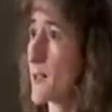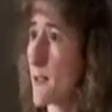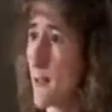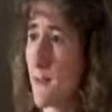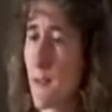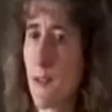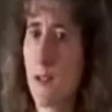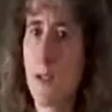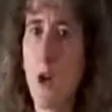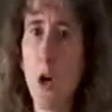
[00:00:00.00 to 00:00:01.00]
it's
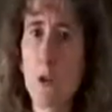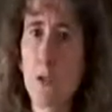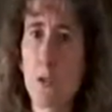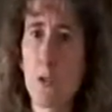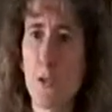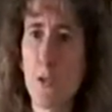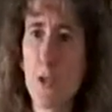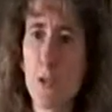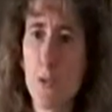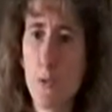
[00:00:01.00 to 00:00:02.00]
an altered
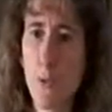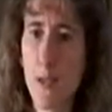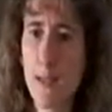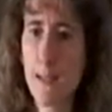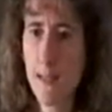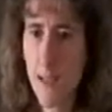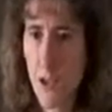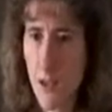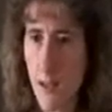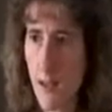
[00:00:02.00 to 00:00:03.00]
circulatory
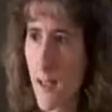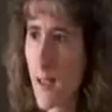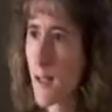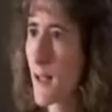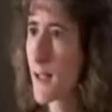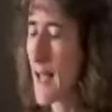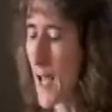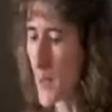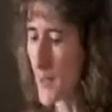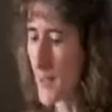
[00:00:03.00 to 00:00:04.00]
condition that is
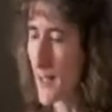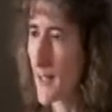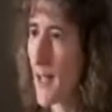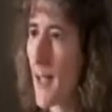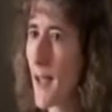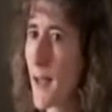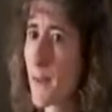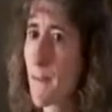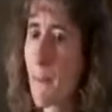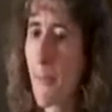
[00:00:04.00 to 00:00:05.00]
happening, and